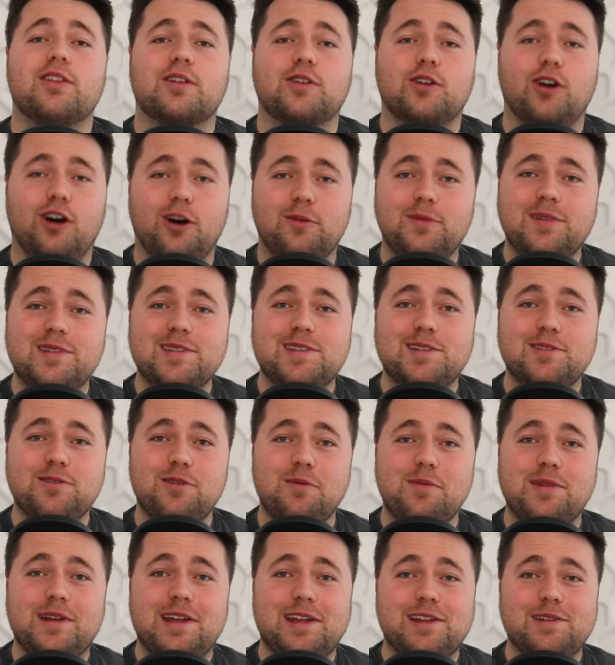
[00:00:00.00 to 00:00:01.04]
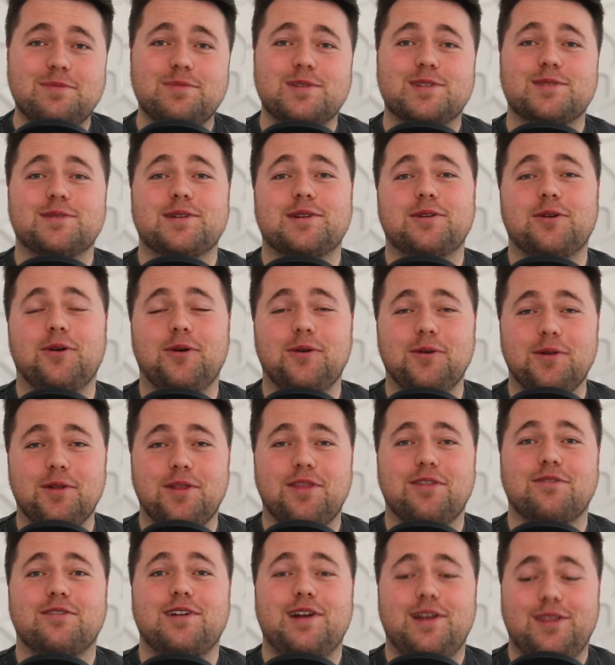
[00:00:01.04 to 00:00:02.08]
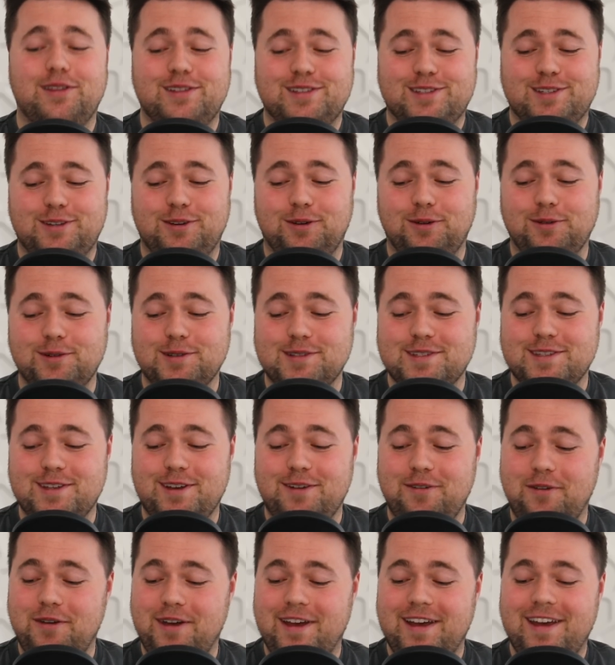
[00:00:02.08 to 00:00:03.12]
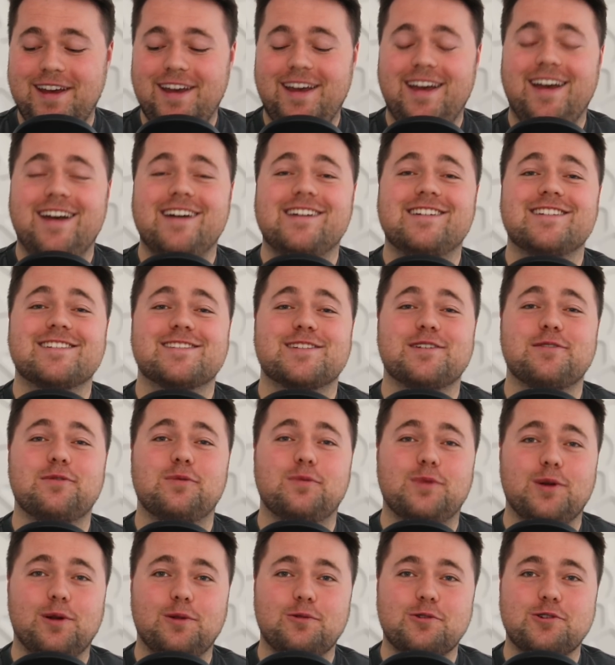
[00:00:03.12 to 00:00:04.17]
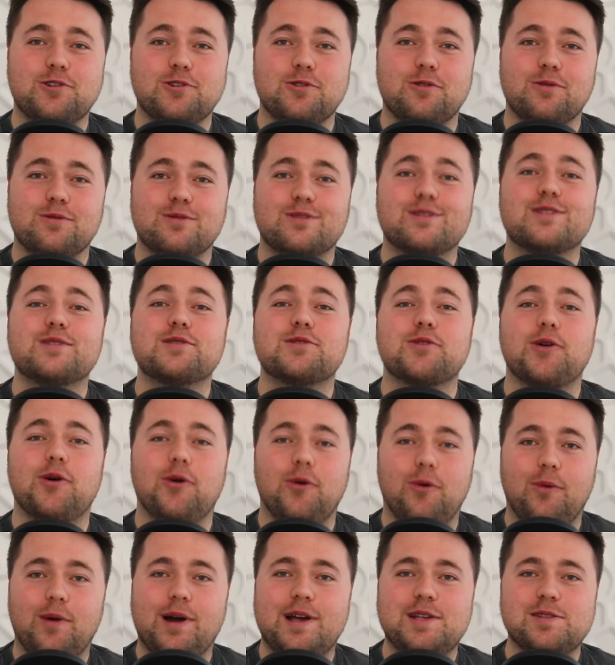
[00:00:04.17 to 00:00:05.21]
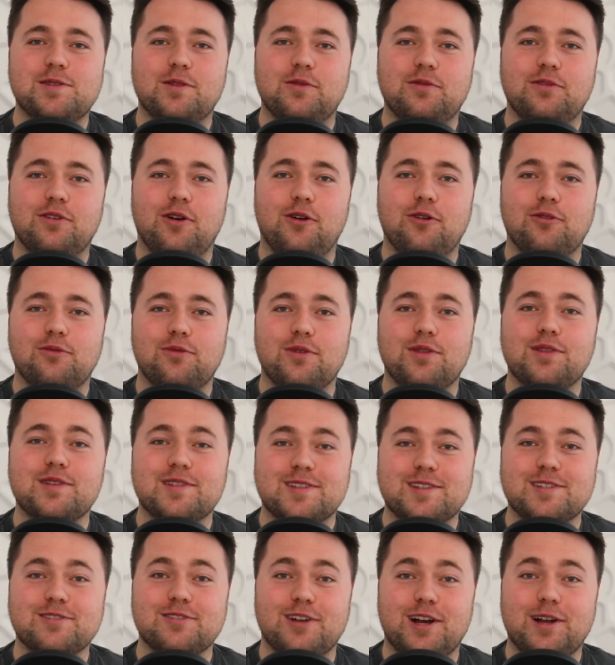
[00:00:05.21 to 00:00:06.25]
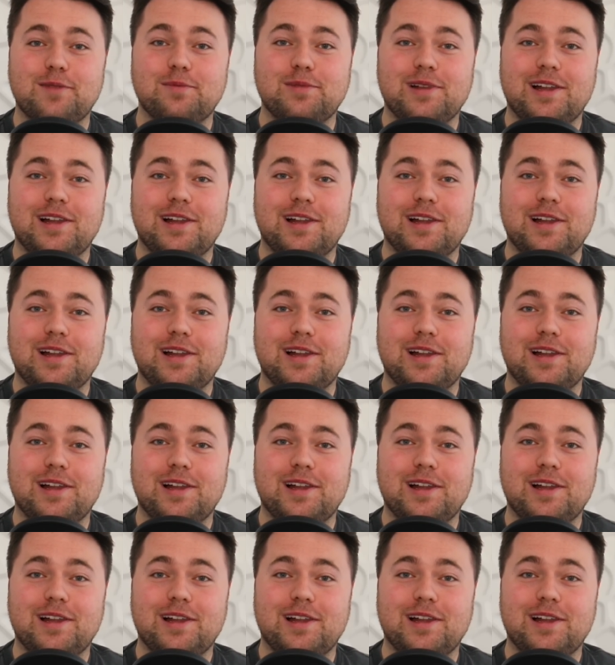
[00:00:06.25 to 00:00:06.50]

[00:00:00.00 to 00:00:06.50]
The common denominator between all three of these calls though, it is that Will Jordan is always involved with the strike